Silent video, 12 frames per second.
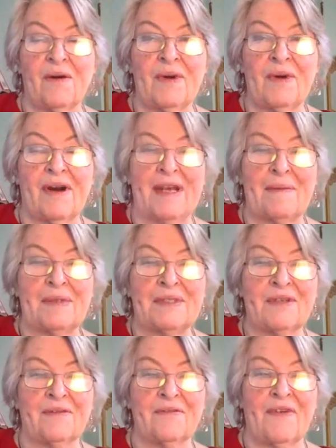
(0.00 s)
I know we got
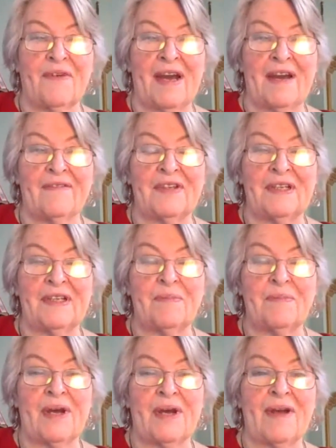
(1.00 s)
episode 5. Did
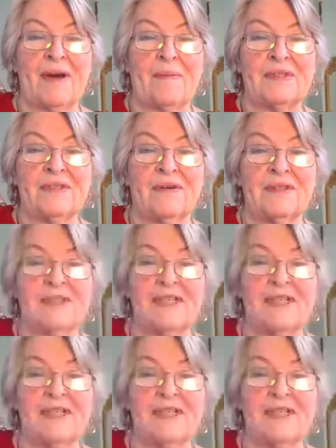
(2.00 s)
he put out episode